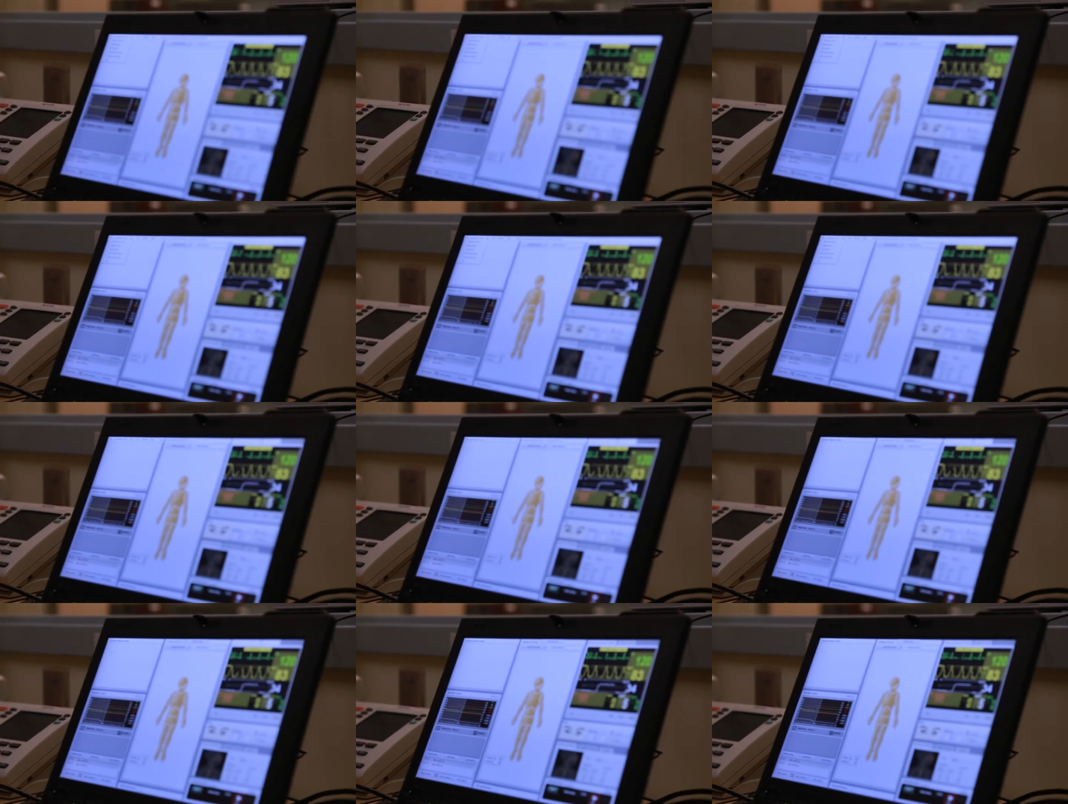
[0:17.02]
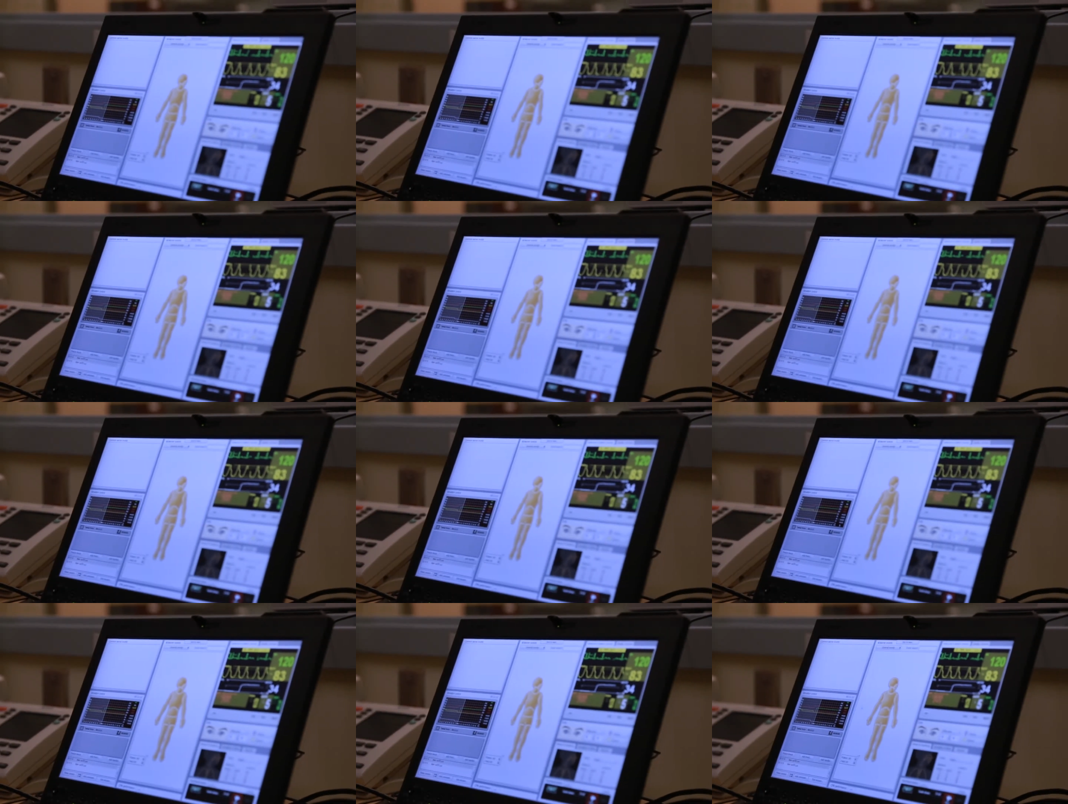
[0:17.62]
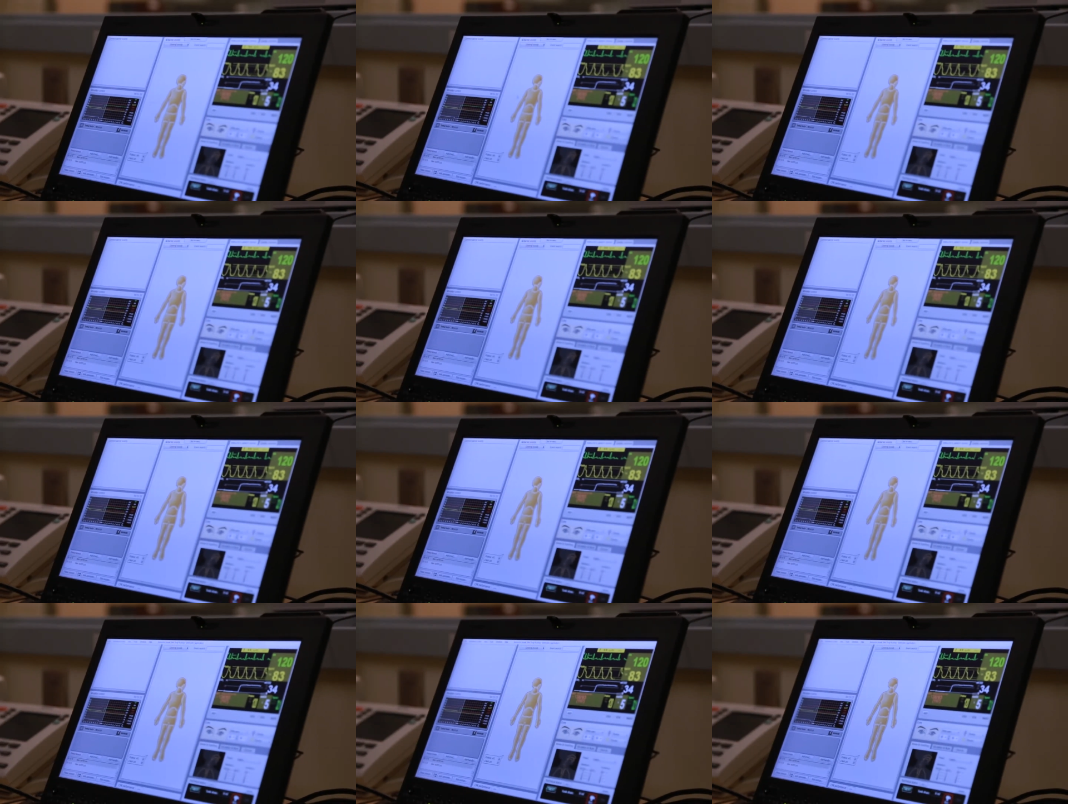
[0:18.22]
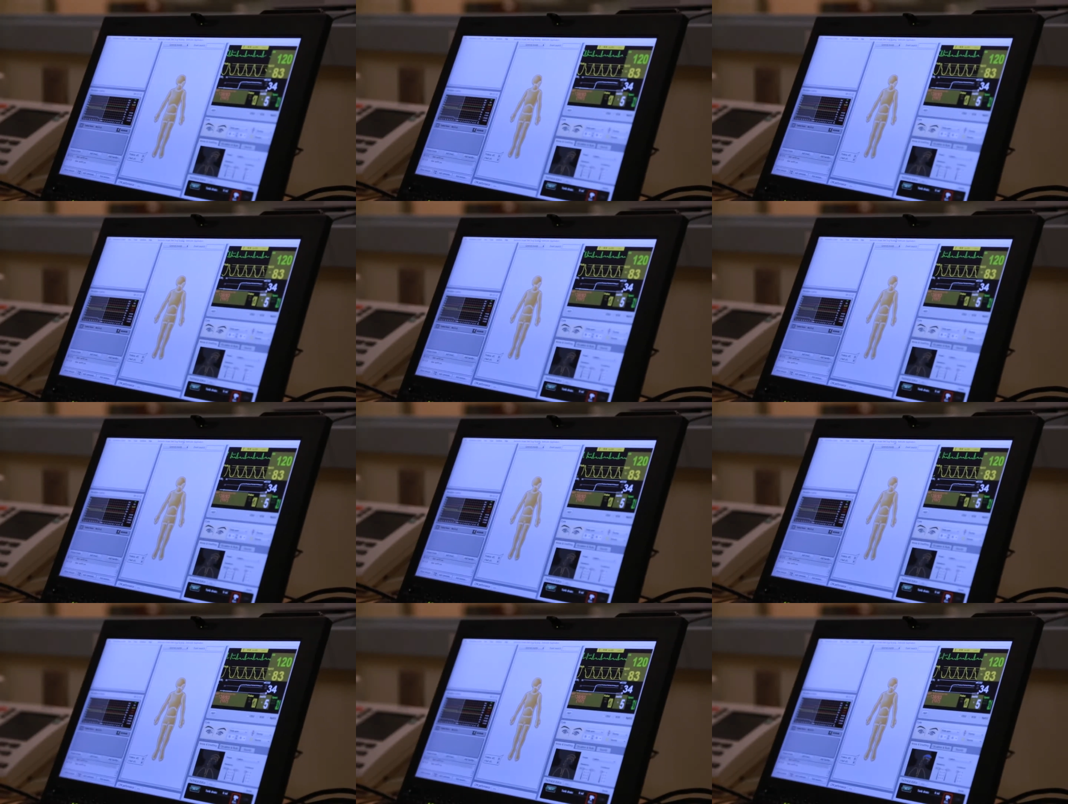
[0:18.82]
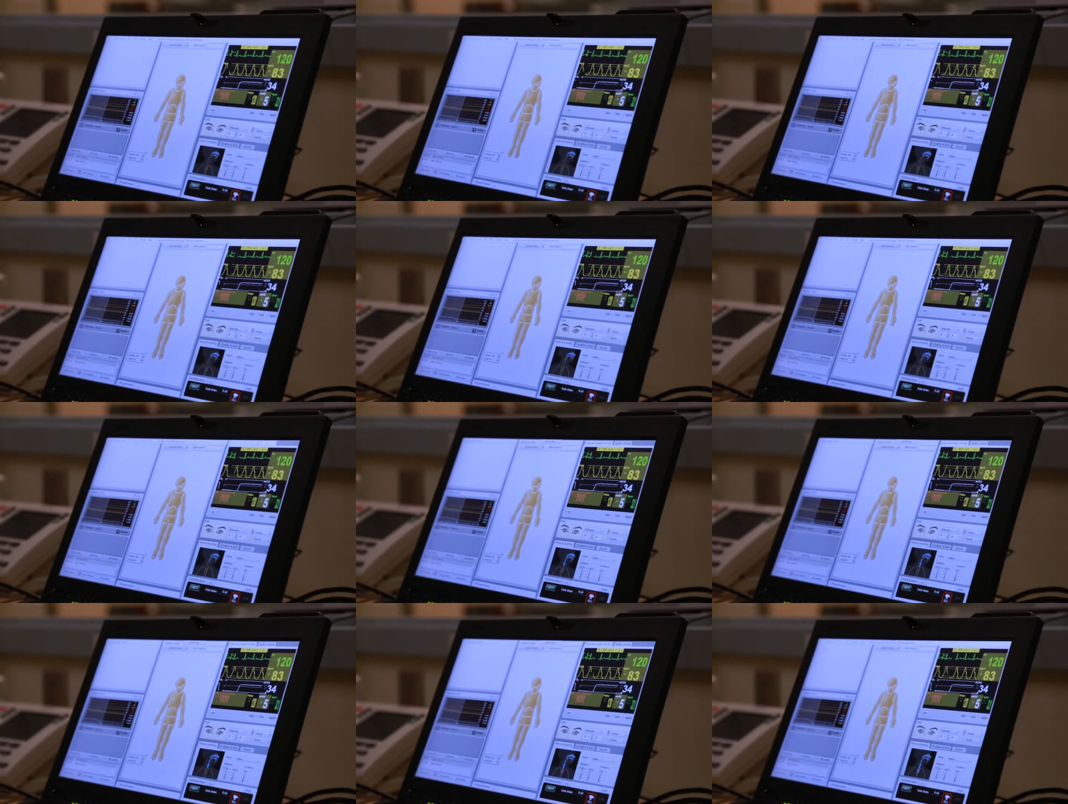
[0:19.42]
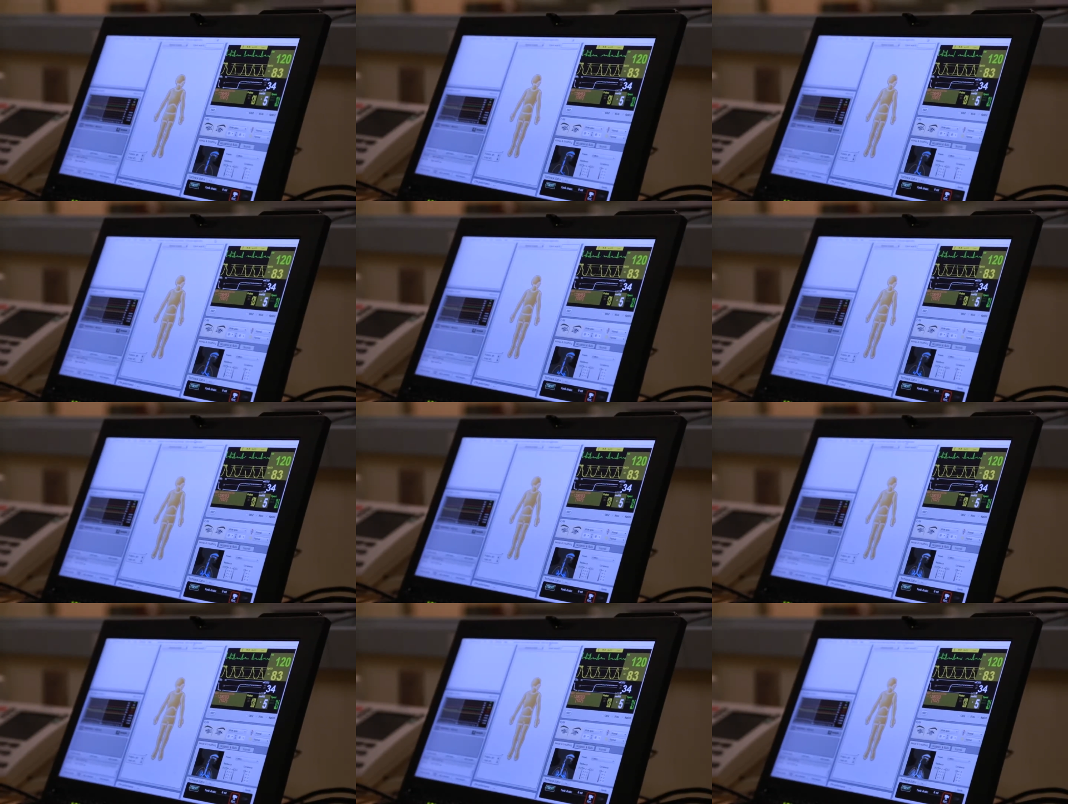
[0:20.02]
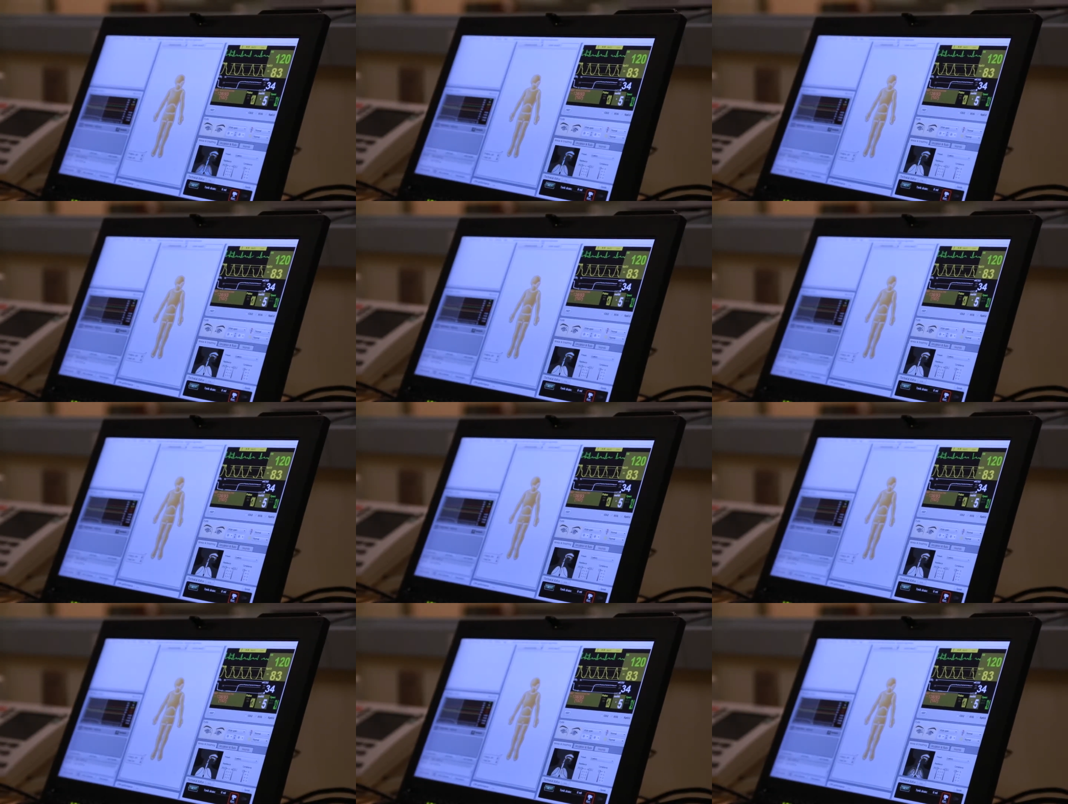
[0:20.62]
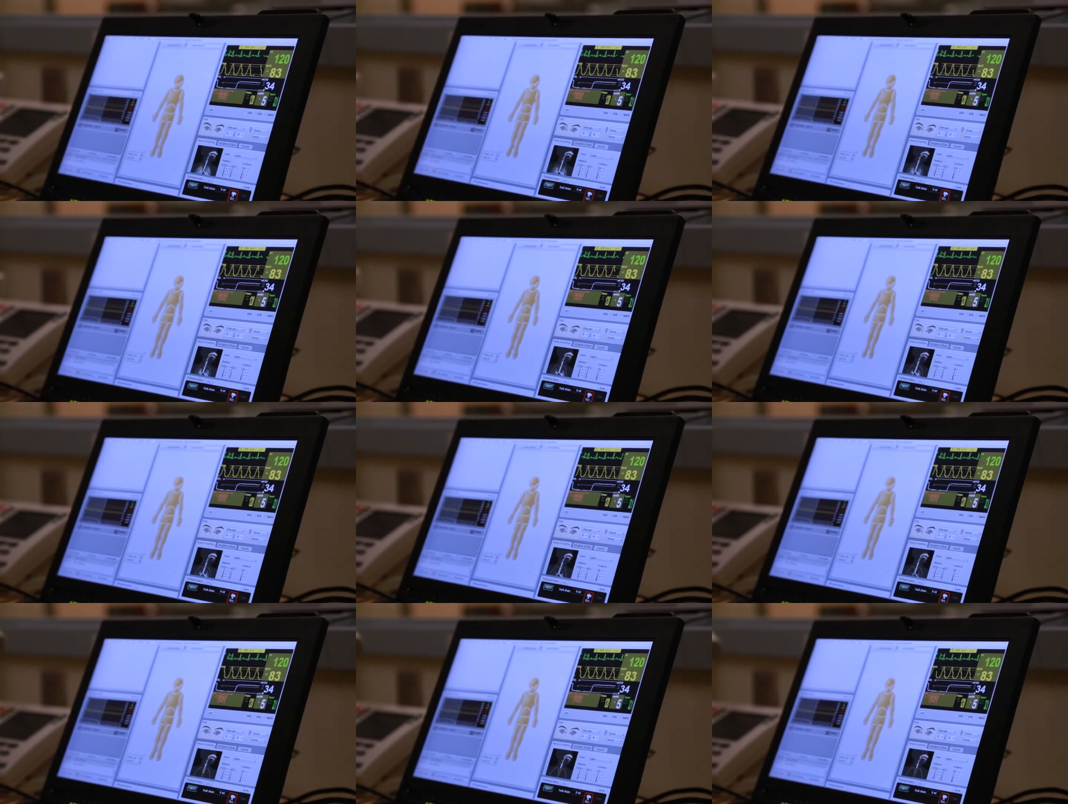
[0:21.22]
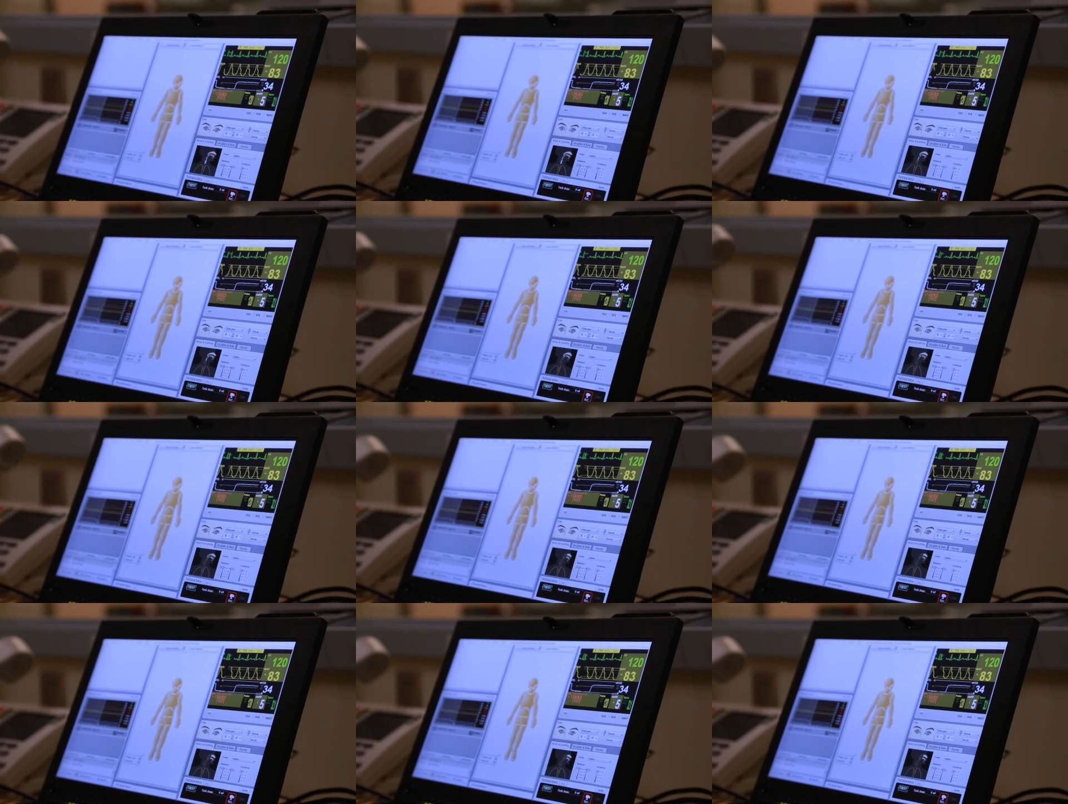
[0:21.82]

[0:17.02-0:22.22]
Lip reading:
[unreadable: no face in view]